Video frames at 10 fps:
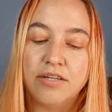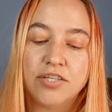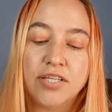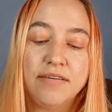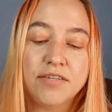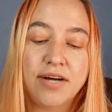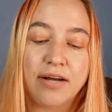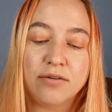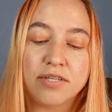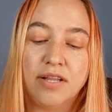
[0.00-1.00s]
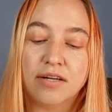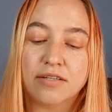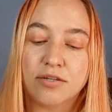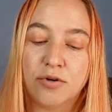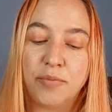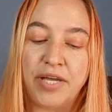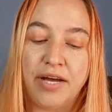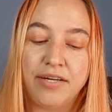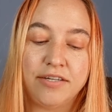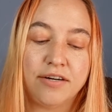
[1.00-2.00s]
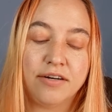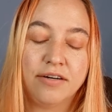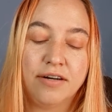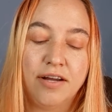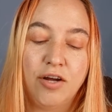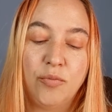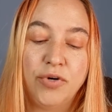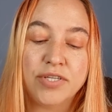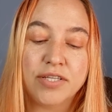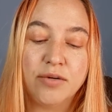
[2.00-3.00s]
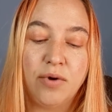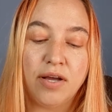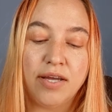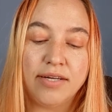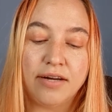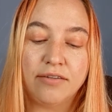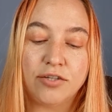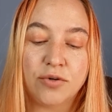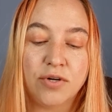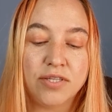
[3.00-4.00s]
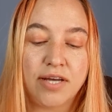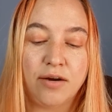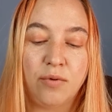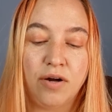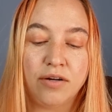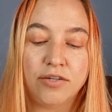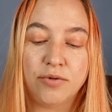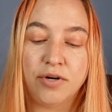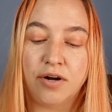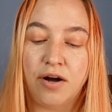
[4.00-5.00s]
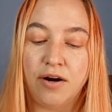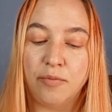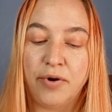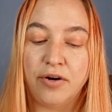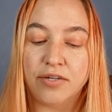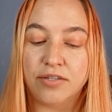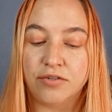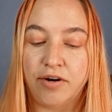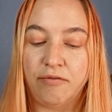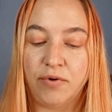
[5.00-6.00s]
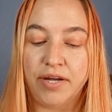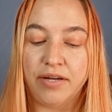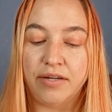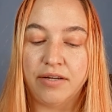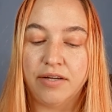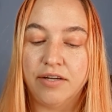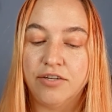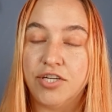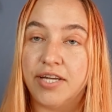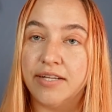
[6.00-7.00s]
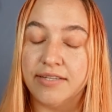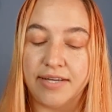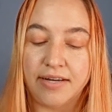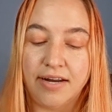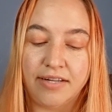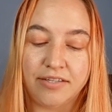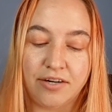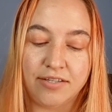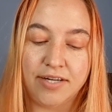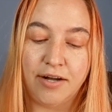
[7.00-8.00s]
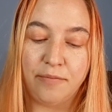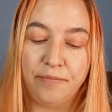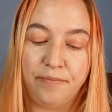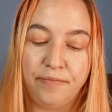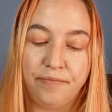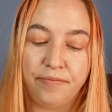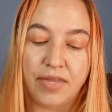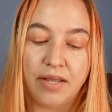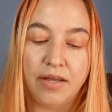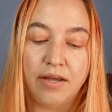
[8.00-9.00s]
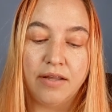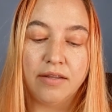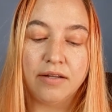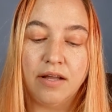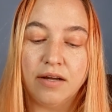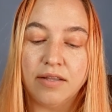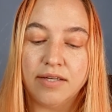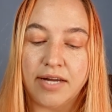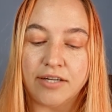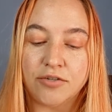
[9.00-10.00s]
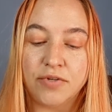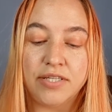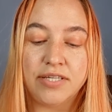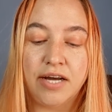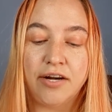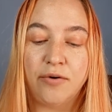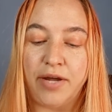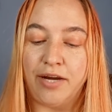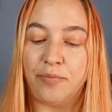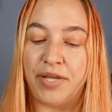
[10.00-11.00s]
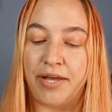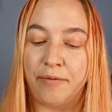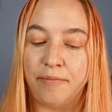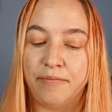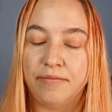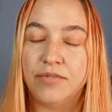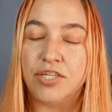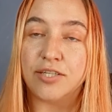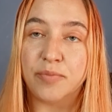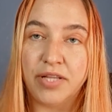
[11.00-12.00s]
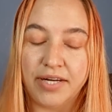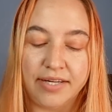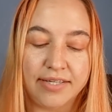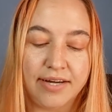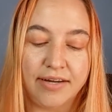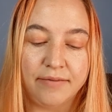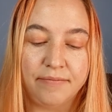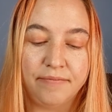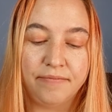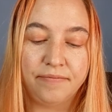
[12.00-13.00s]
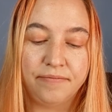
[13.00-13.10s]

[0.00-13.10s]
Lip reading: She leaves her house and locks the door behind her, briskly walking down the short sidewalk to her car parked in the driveway. She gets in and starts it up. The clock on the dash reads 9:08 p.m. She has plenty of time.